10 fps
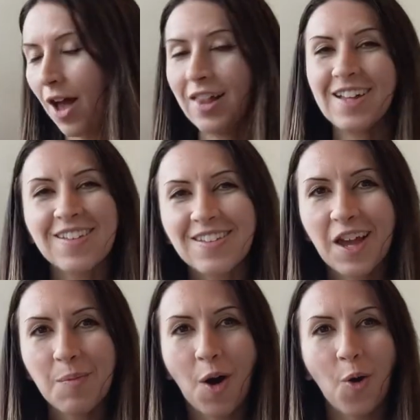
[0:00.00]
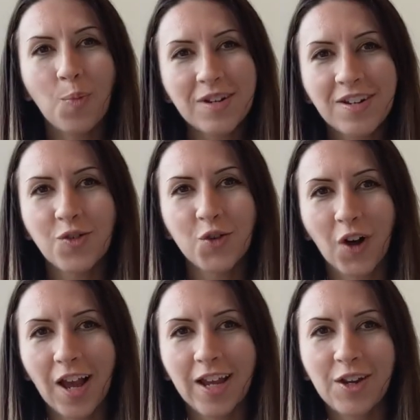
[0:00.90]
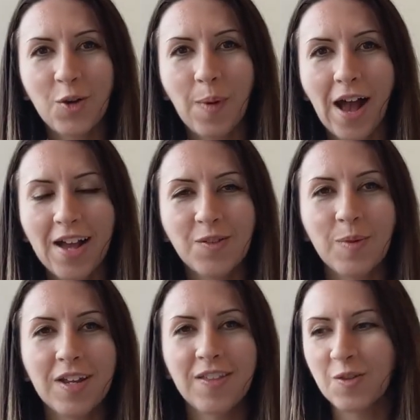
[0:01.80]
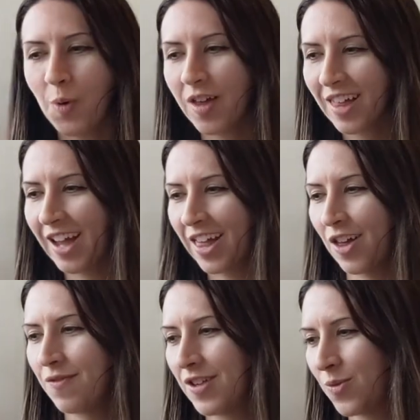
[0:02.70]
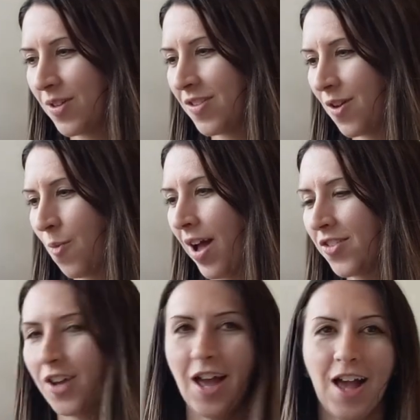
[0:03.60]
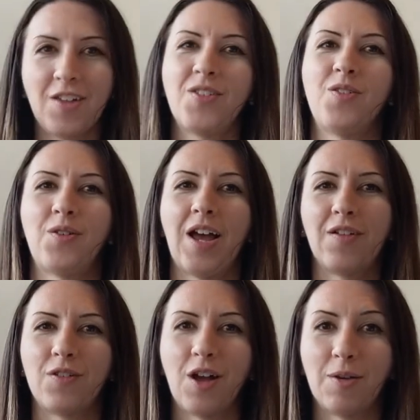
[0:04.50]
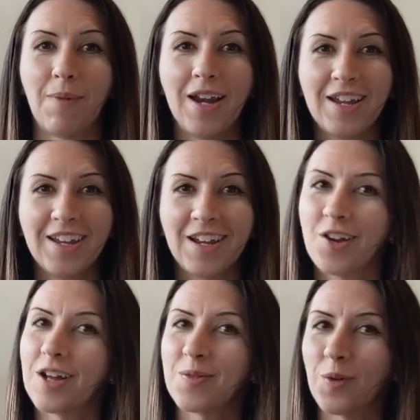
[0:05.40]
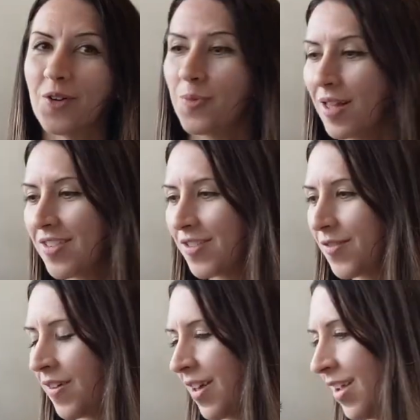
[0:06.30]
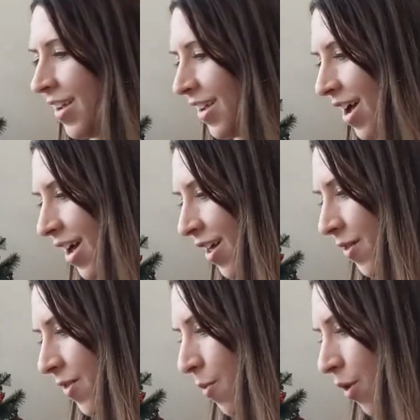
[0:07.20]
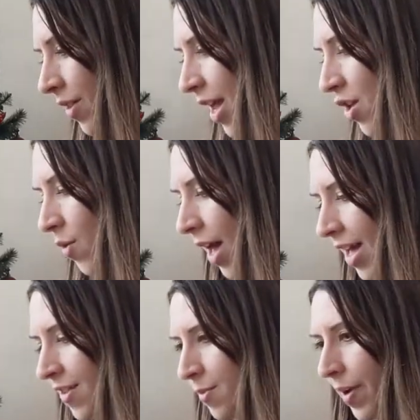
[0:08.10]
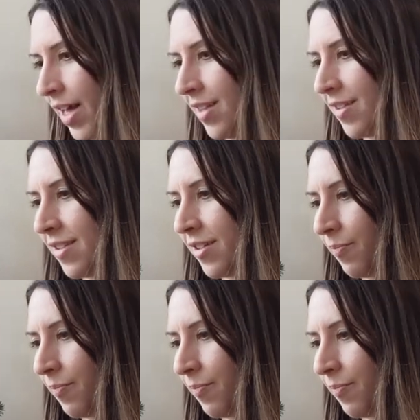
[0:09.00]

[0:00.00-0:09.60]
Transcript: I like to say I'm open to trying new bags, but at this point, like I love this one so much. I also don't have a lot of money and gear gets more expensive uh, the more light you get, but